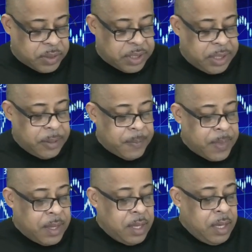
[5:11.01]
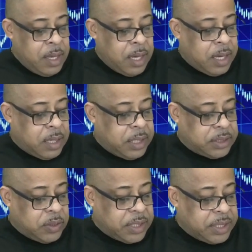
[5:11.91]
Okay, uh,
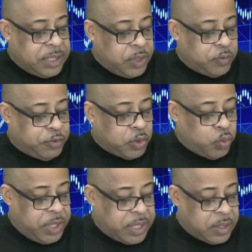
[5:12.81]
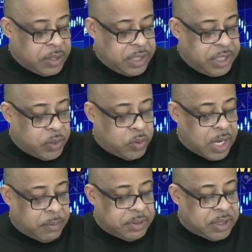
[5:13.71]
let's look at NIO for the week. On NIO,
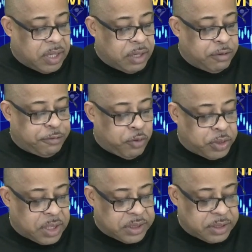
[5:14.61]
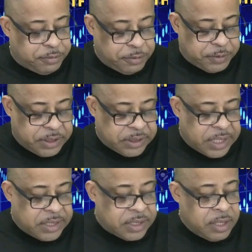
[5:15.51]
I'm down
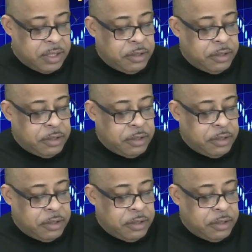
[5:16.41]
$4.50.